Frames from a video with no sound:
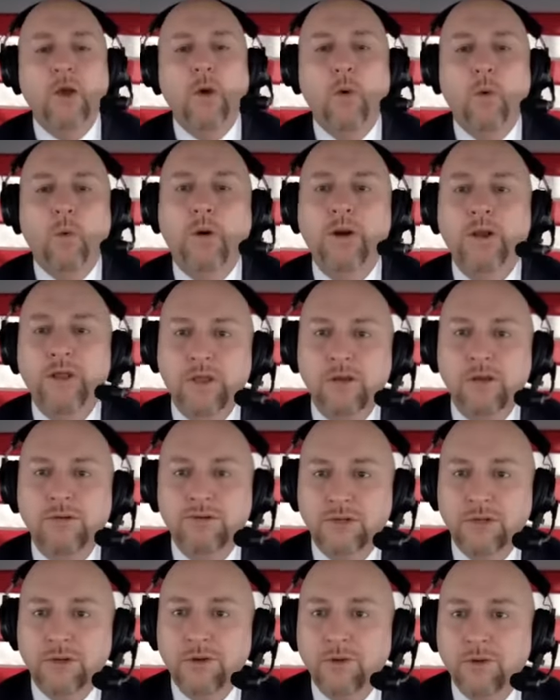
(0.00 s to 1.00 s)
What do you
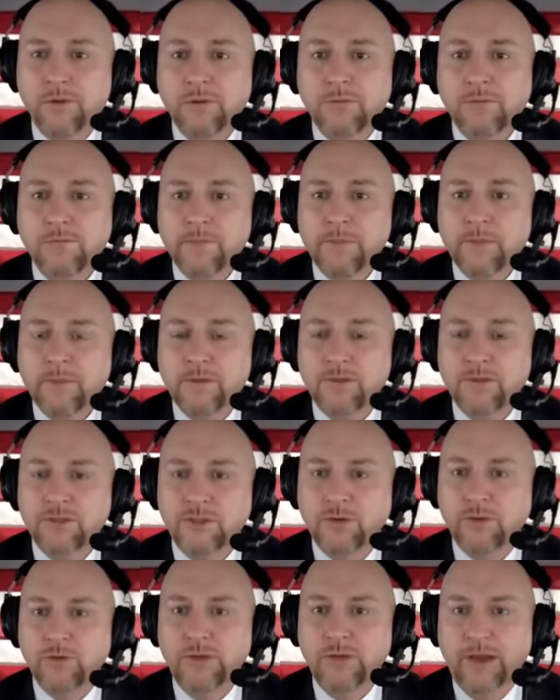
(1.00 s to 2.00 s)
do
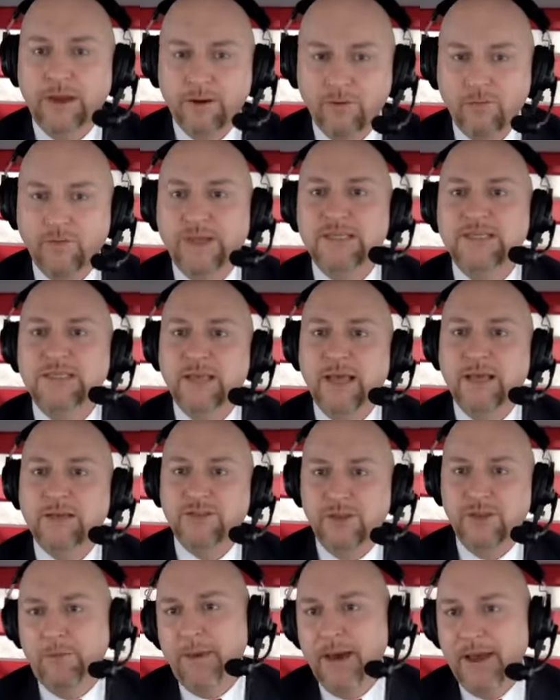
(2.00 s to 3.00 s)
to kind of reset?
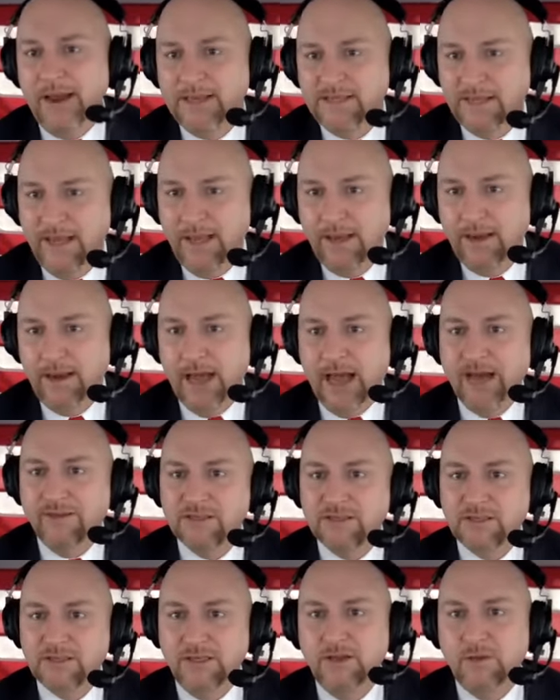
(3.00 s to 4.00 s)
Do you meditate?
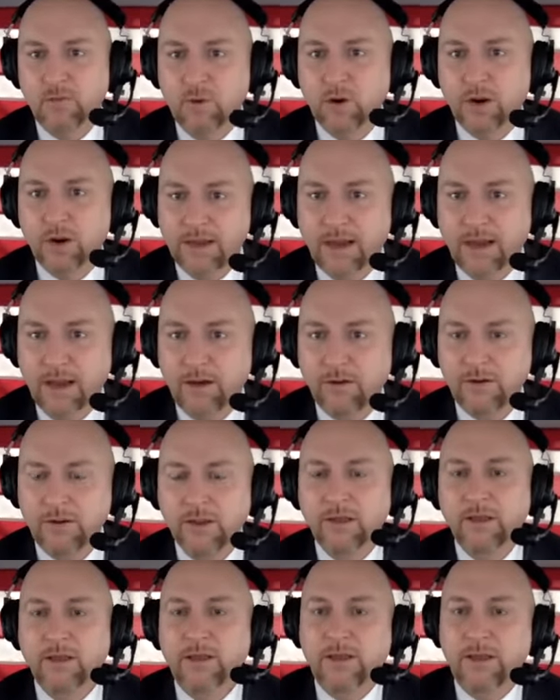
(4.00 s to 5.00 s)
Obviously you work out,
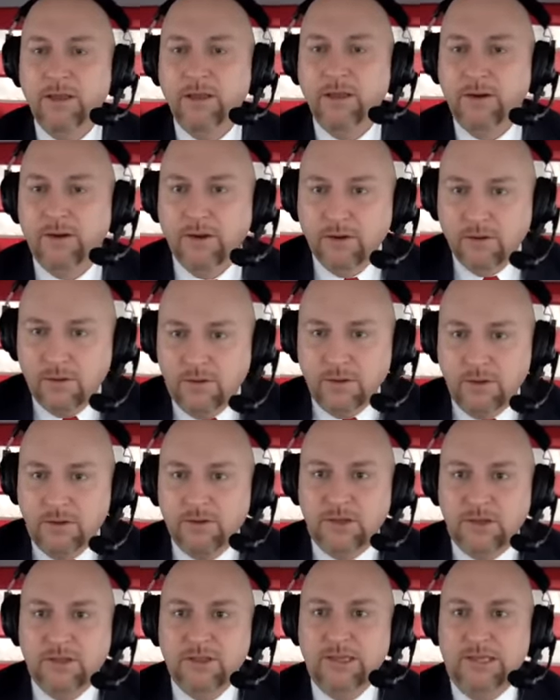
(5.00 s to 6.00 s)
you're
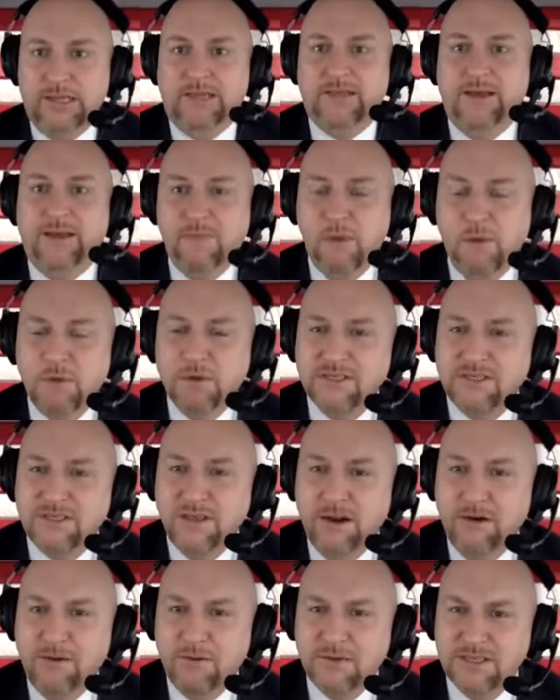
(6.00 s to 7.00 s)
looking like, remember
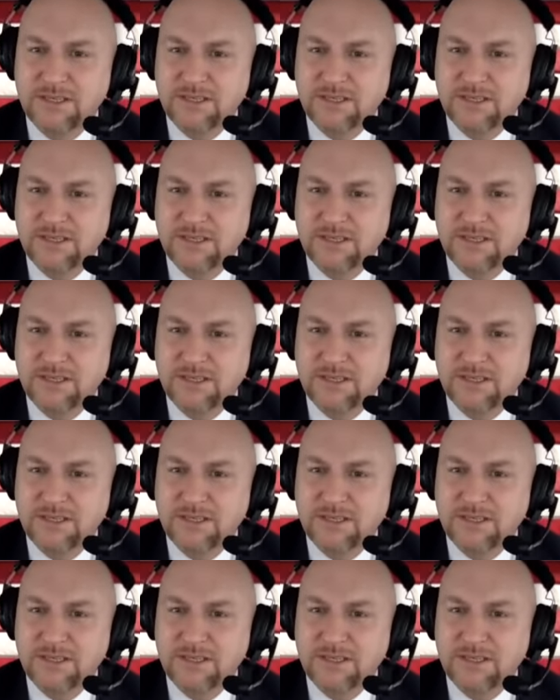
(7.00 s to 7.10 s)
Sarah, was it